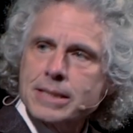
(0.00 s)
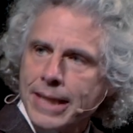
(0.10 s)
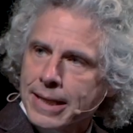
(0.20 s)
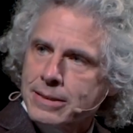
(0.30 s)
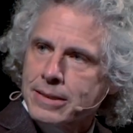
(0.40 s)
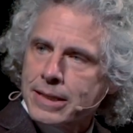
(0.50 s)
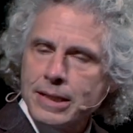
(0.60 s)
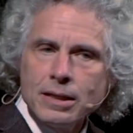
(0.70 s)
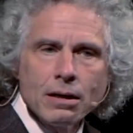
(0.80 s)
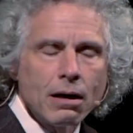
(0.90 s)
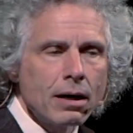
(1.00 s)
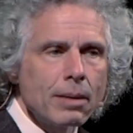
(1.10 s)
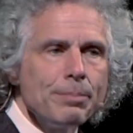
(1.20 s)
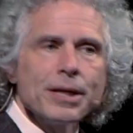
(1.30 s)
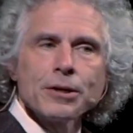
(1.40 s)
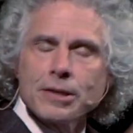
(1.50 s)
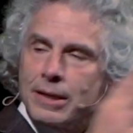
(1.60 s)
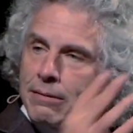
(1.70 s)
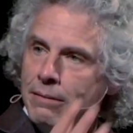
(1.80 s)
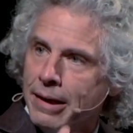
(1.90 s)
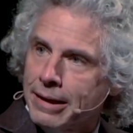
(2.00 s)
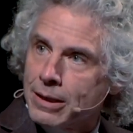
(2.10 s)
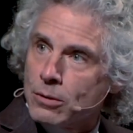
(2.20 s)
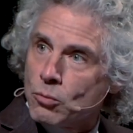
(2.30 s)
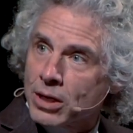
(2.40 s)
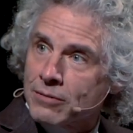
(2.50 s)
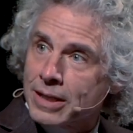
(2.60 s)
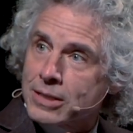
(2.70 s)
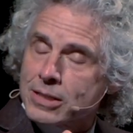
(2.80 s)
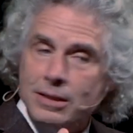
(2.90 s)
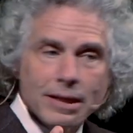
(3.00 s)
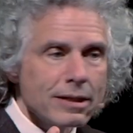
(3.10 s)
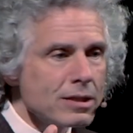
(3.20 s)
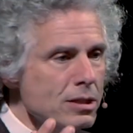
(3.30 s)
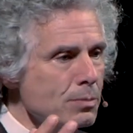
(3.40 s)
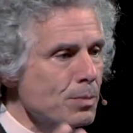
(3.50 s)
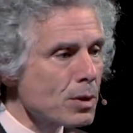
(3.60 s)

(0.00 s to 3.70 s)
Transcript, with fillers: sanctity are bigger than any one of us, and that it's